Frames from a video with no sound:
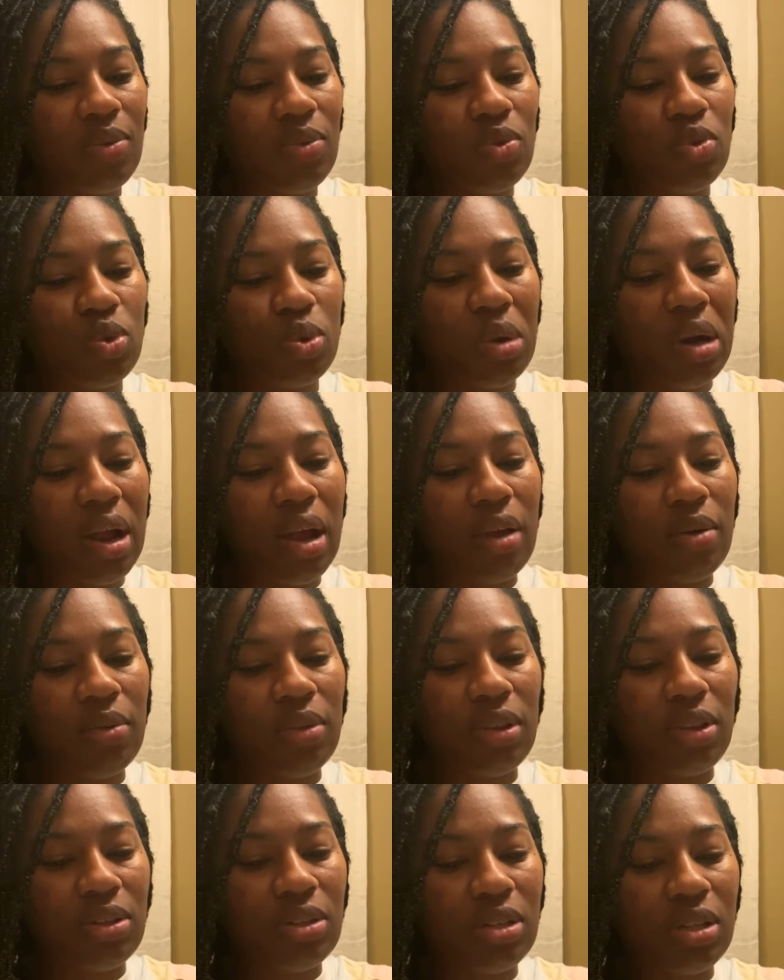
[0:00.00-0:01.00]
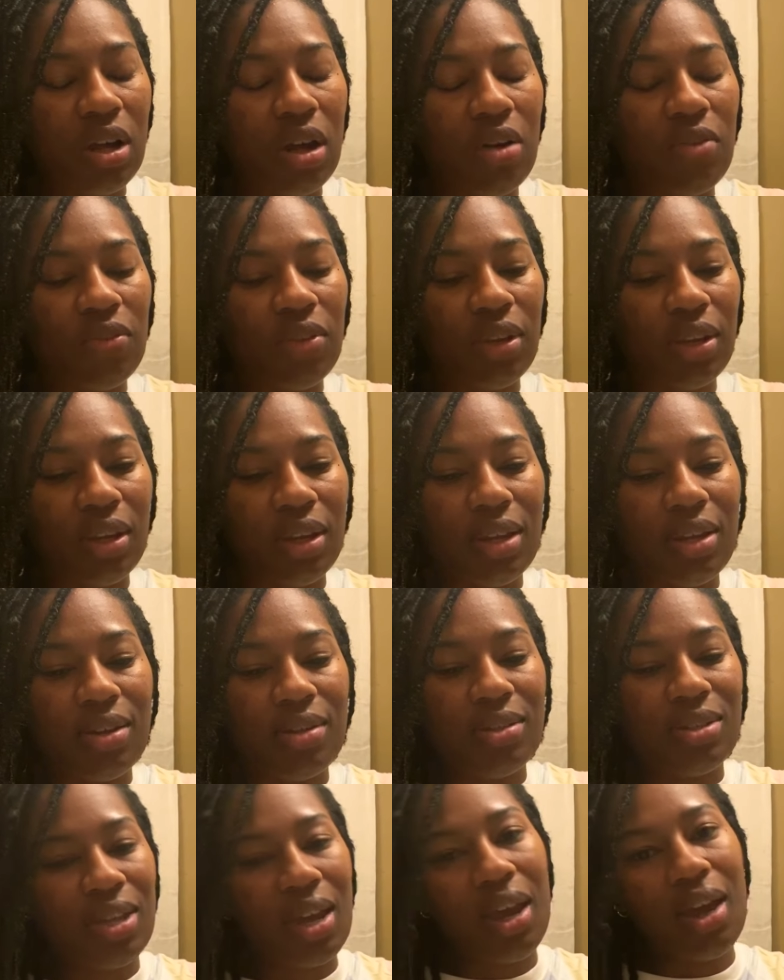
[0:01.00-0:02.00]
dry with a soft, clean
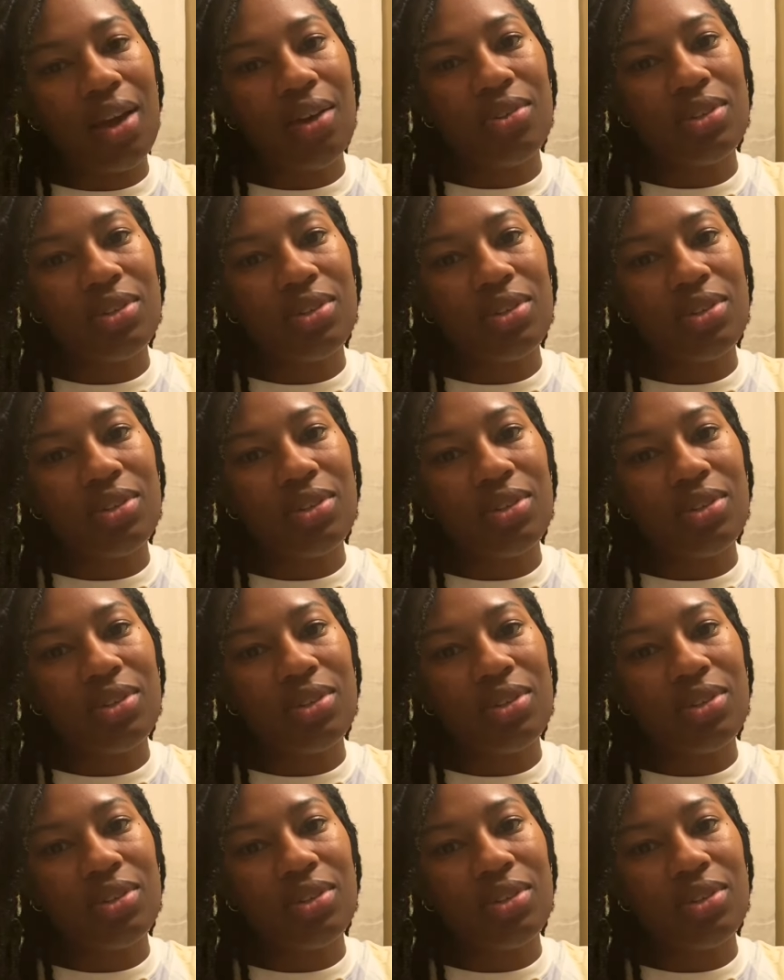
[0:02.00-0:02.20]
towel.